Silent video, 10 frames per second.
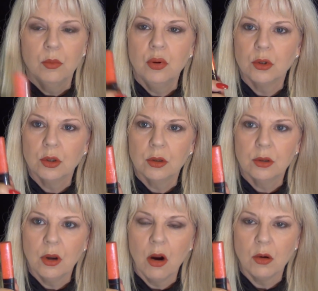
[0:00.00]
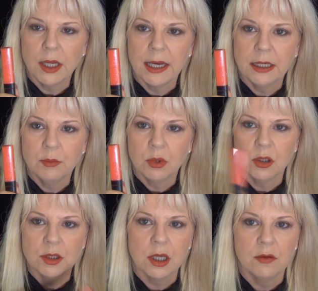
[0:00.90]
put Coral Ann lip
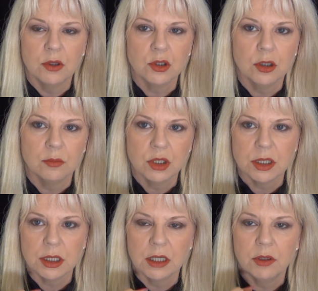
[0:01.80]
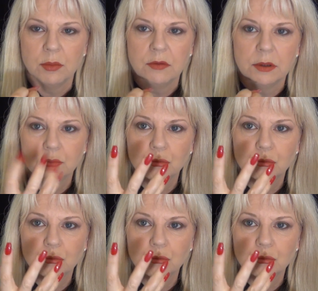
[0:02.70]
gloss over the top just to give it a bit of